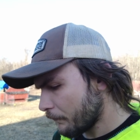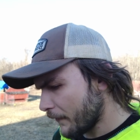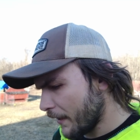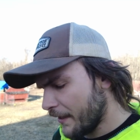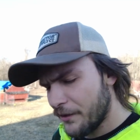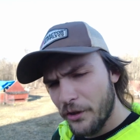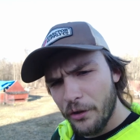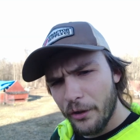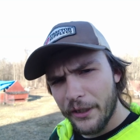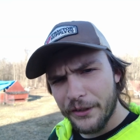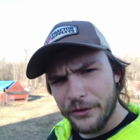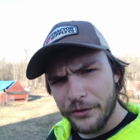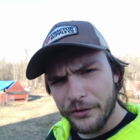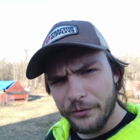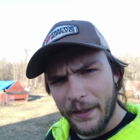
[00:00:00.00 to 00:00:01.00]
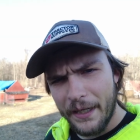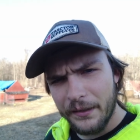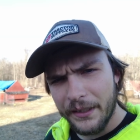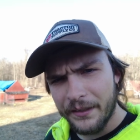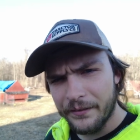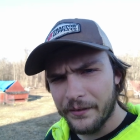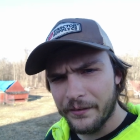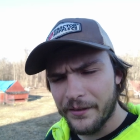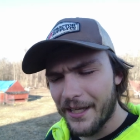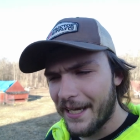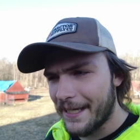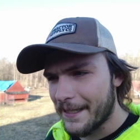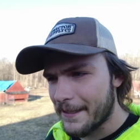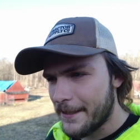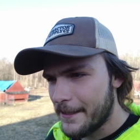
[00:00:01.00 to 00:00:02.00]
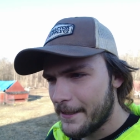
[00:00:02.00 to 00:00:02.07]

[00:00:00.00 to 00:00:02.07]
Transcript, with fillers: And you look at your surroundings and say,